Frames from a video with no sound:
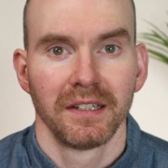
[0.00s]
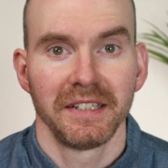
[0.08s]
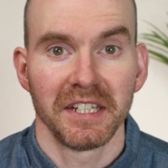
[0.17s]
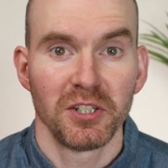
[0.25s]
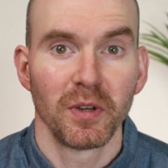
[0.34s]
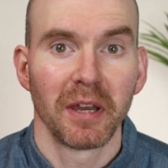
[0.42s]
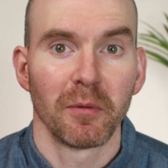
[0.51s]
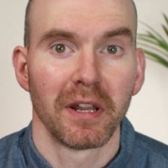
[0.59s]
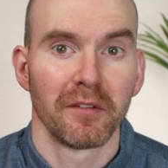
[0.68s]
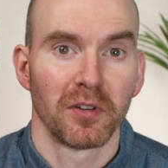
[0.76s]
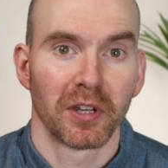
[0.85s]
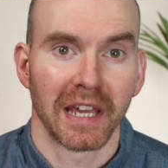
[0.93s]
Did you get rid
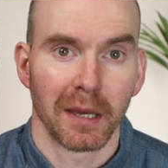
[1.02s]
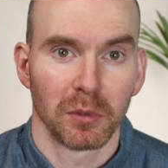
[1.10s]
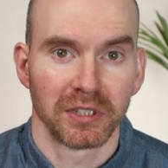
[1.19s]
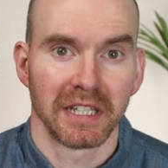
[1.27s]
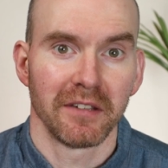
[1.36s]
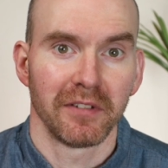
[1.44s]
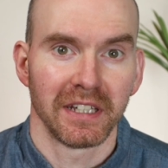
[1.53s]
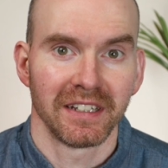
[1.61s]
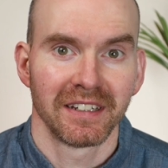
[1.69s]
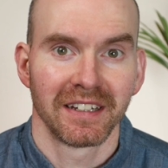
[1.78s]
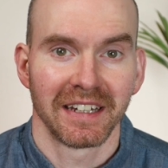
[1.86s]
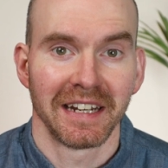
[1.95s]
of your cable T
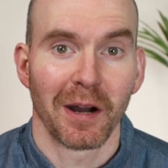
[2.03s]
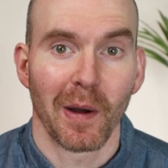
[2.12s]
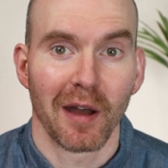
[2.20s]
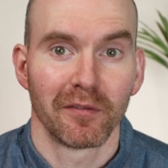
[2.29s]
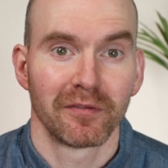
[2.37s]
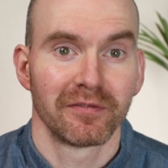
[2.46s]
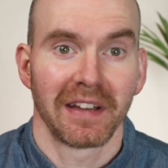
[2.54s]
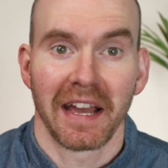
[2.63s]
V and now have